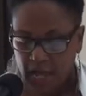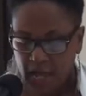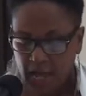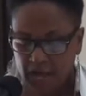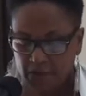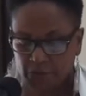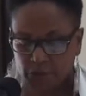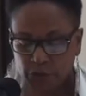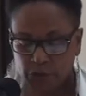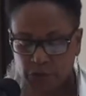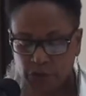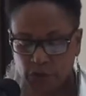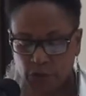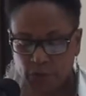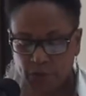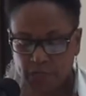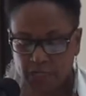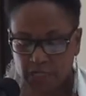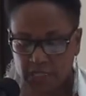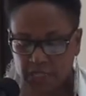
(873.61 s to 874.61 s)
after so
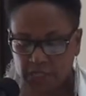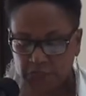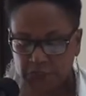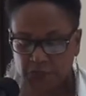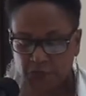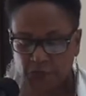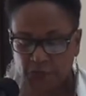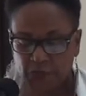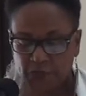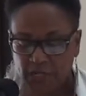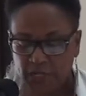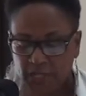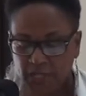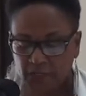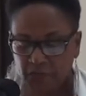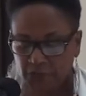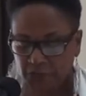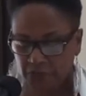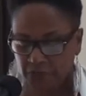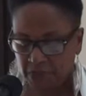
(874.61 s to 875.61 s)
many years of being
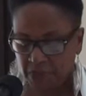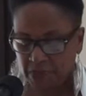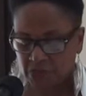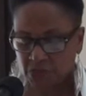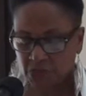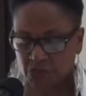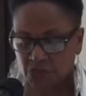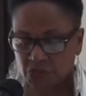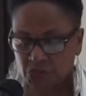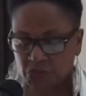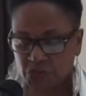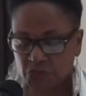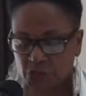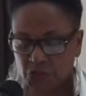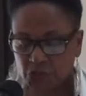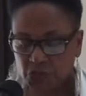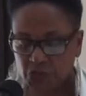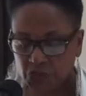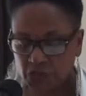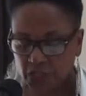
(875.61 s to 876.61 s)
convinced
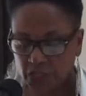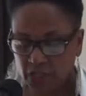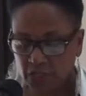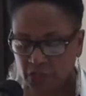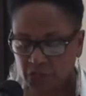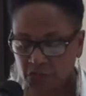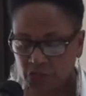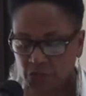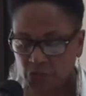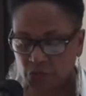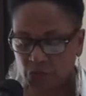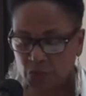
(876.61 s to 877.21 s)
certain things